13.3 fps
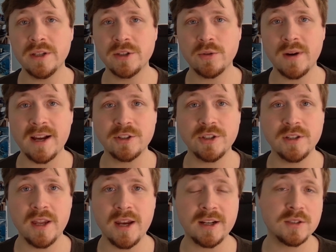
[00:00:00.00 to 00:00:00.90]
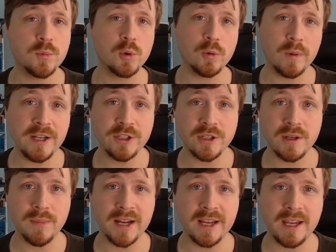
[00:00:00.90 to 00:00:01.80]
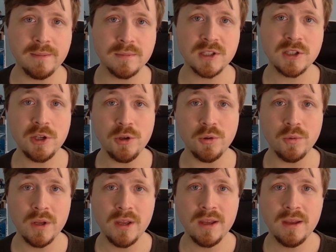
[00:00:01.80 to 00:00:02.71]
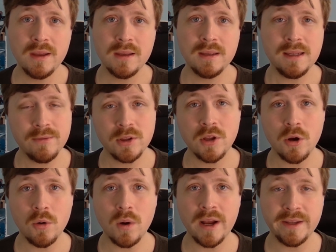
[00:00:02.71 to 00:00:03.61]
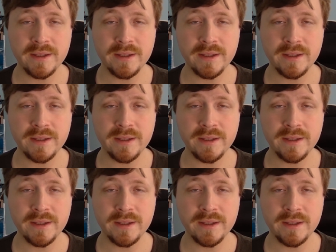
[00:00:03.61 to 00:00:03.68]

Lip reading: interaction and exploration in my games too, even though I